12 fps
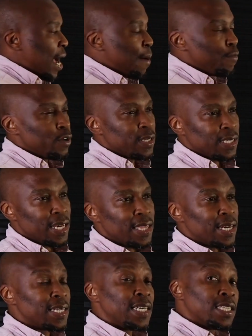I'm not
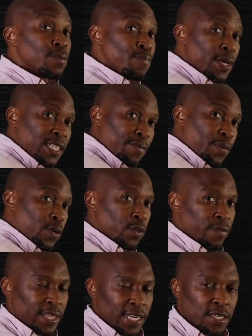saying that it's better
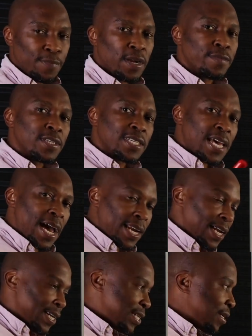because of that, but I'm just
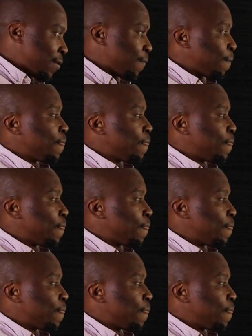highlighting